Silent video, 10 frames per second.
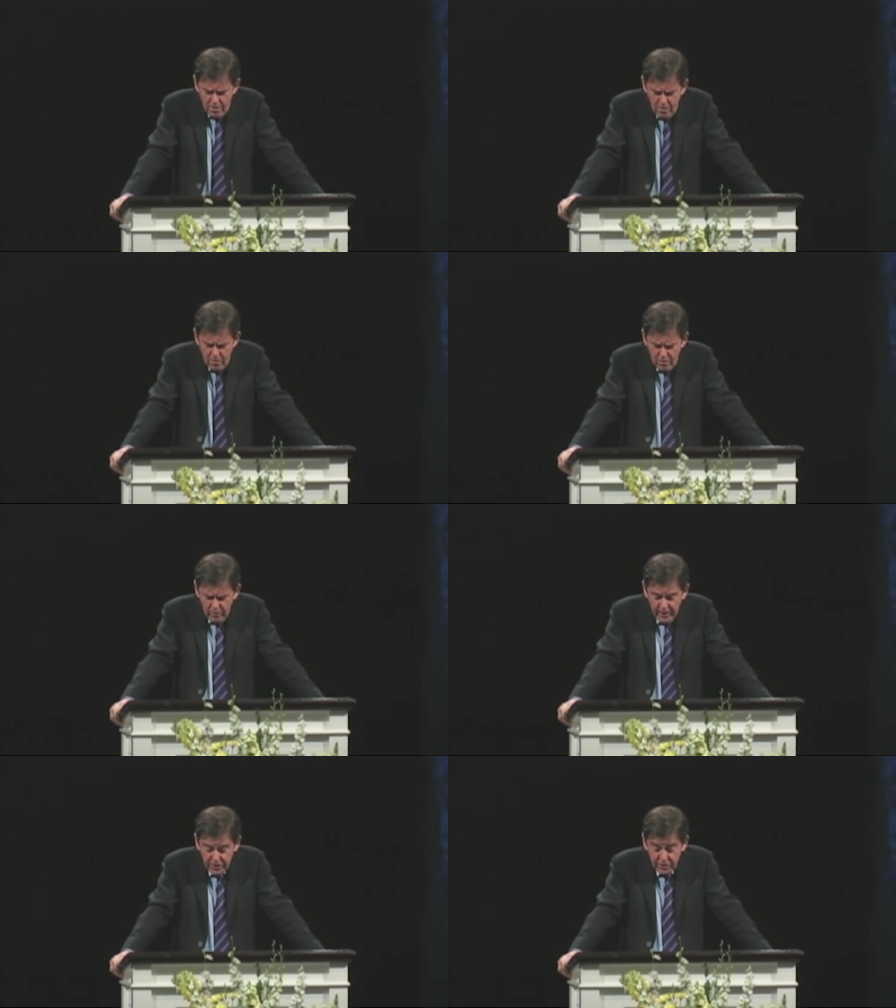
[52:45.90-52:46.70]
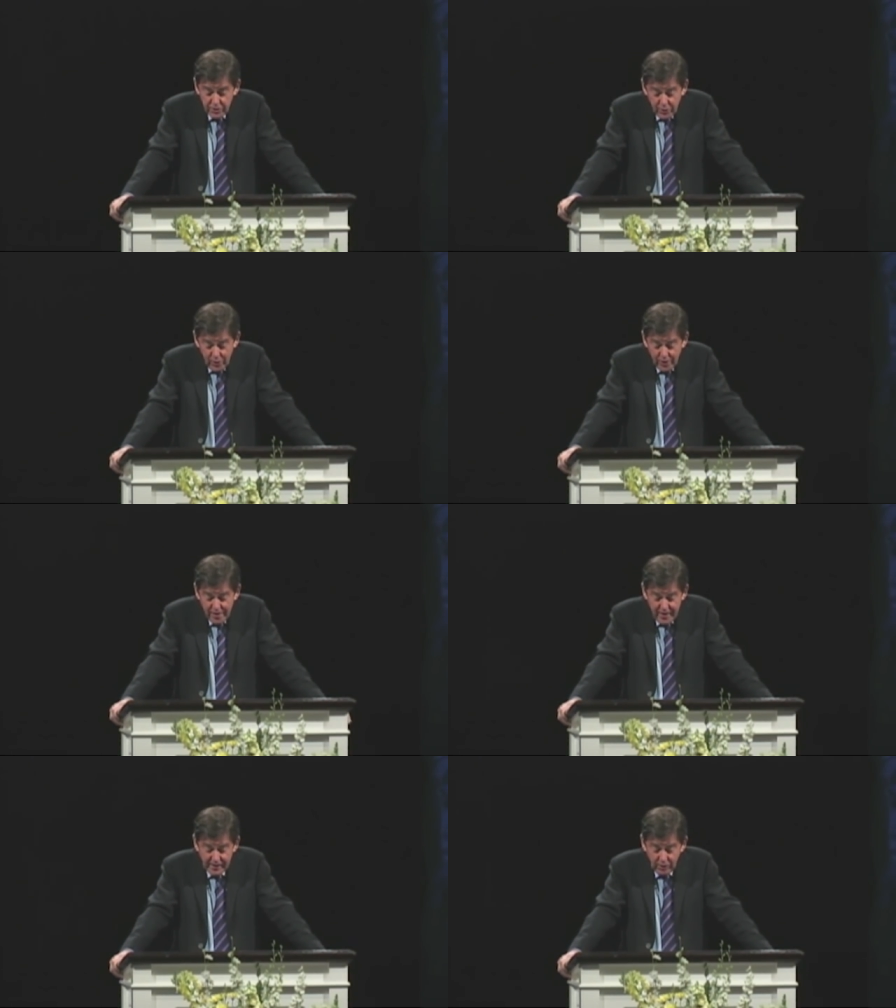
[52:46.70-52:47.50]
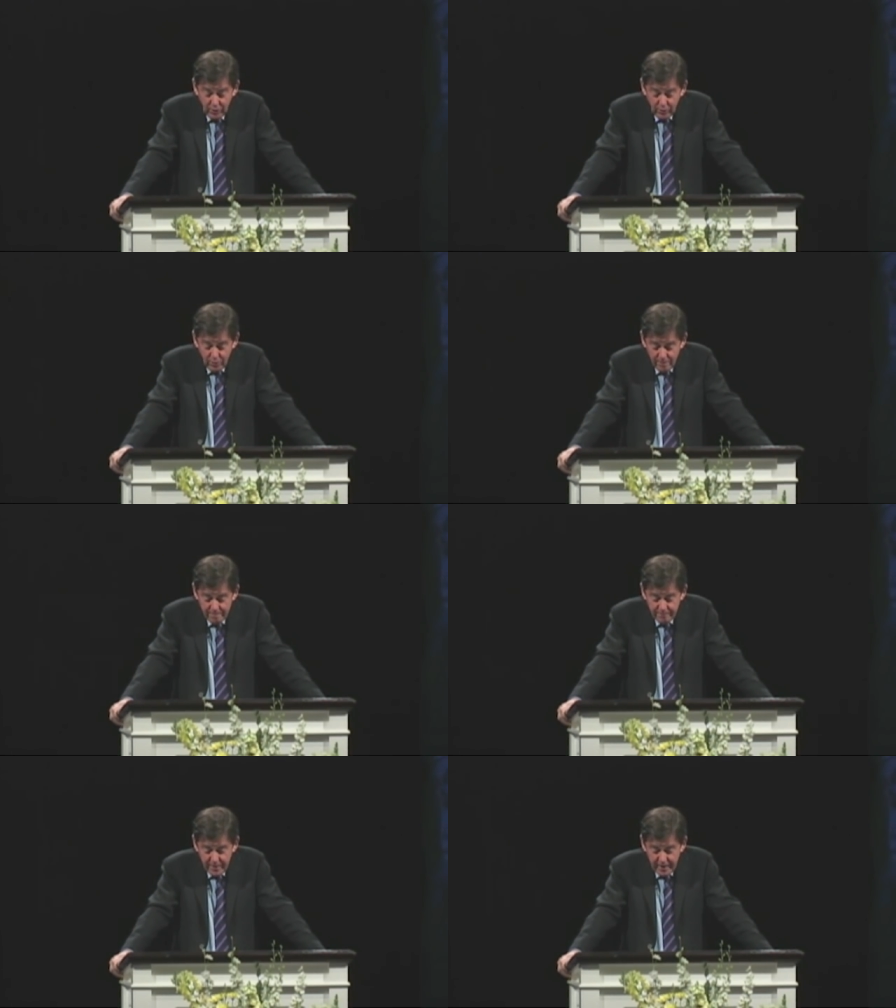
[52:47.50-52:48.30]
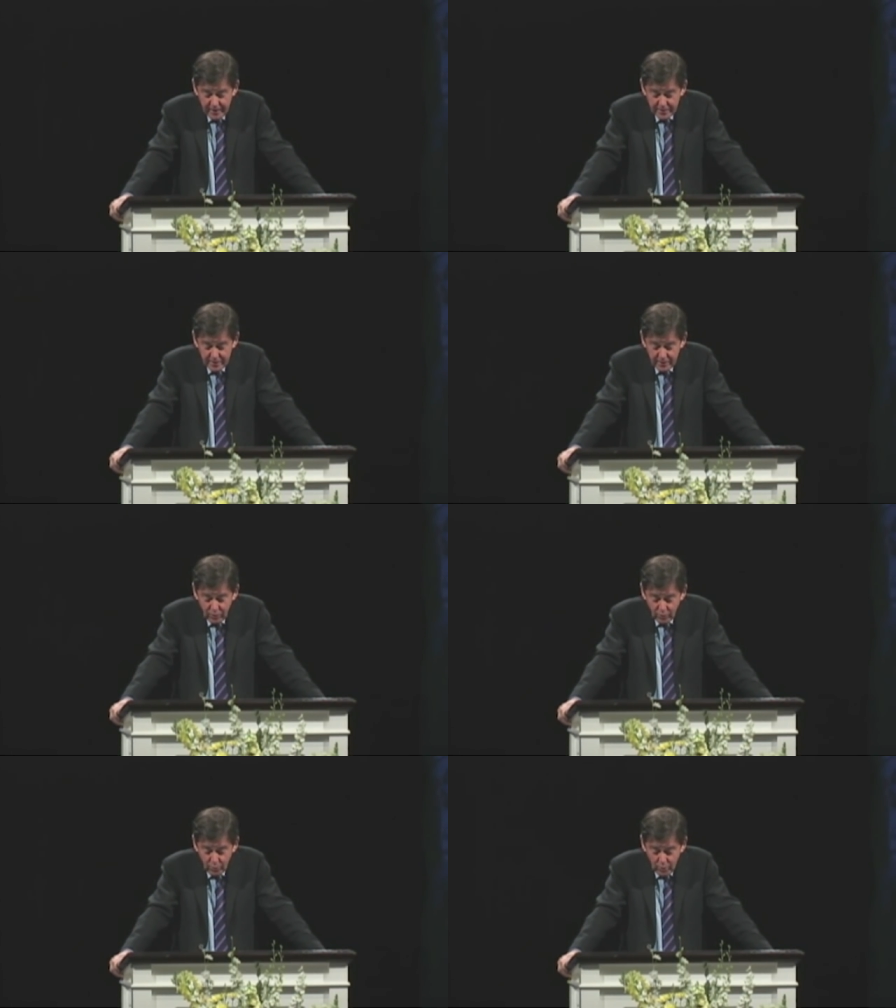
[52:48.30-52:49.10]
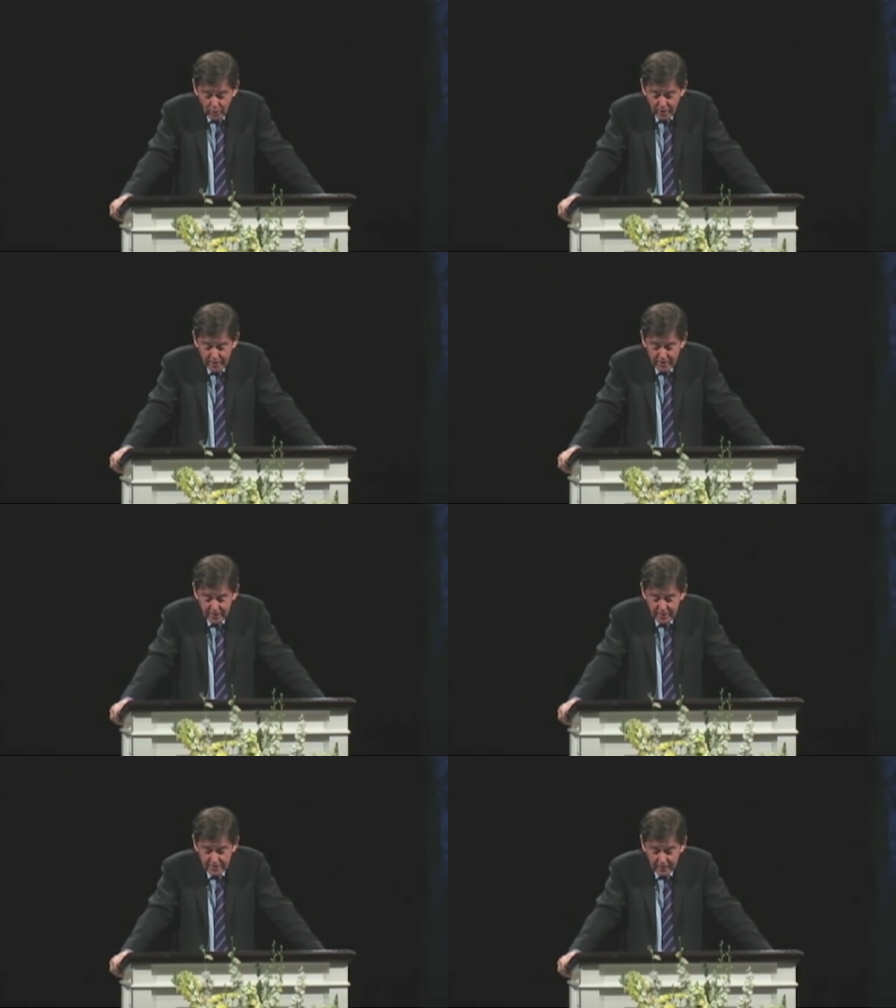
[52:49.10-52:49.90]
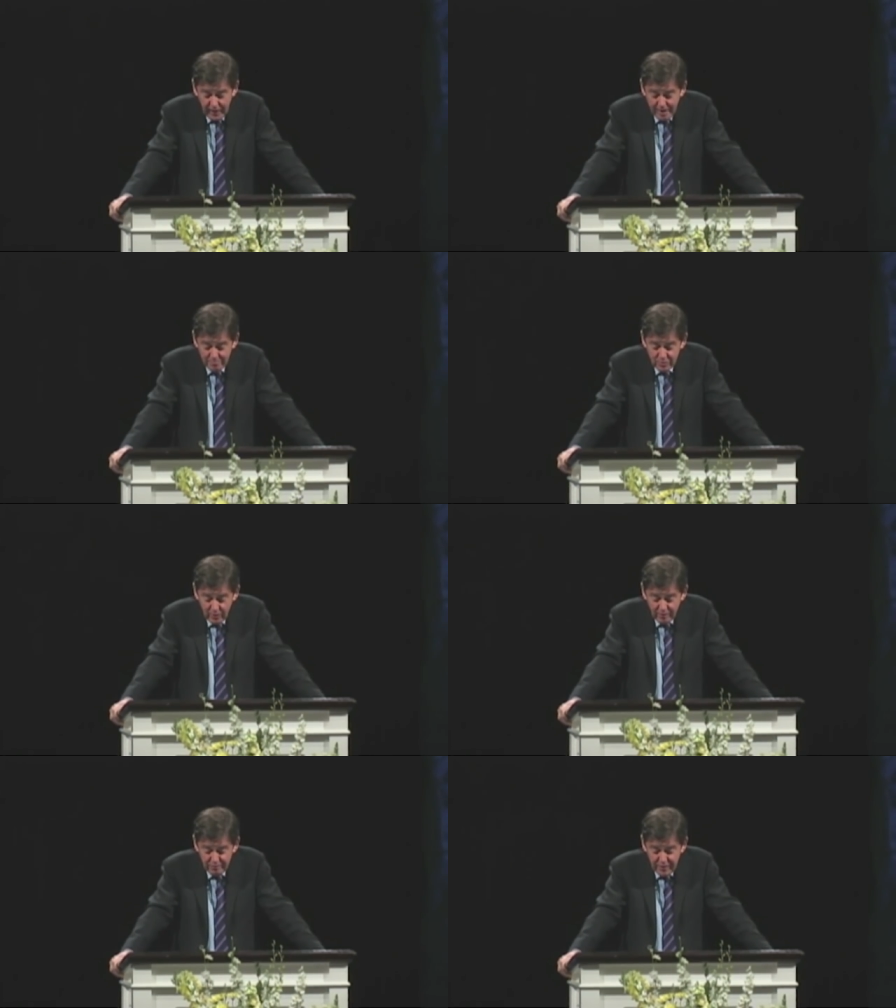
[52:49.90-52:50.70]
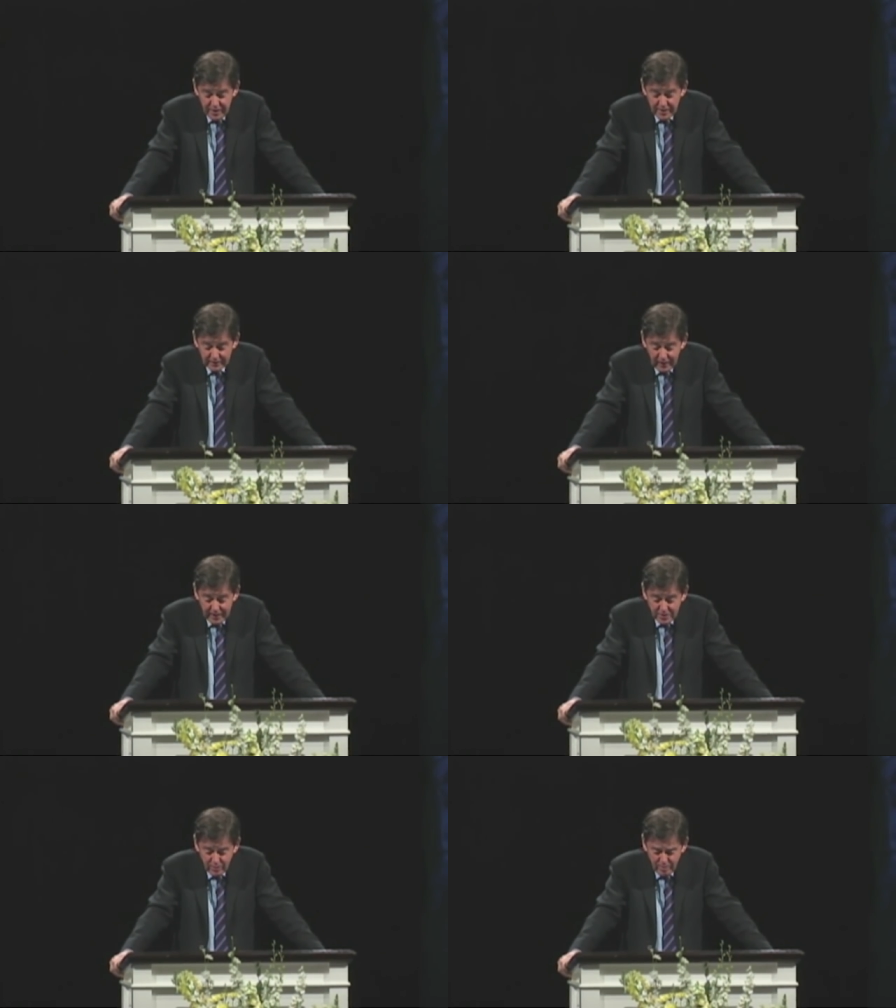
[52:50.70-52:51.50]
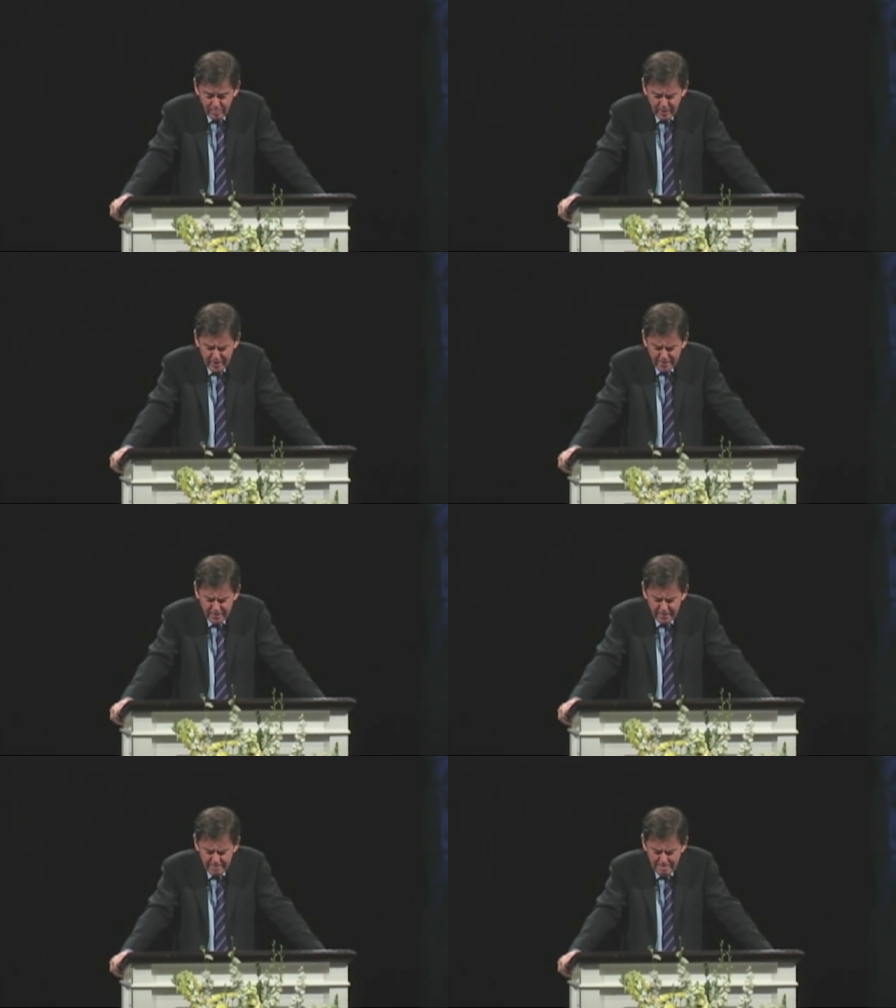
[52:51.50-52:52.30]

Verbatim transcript: Oh, gracious God, thank you that uh, your word is a lamp to our feet, a light to our path.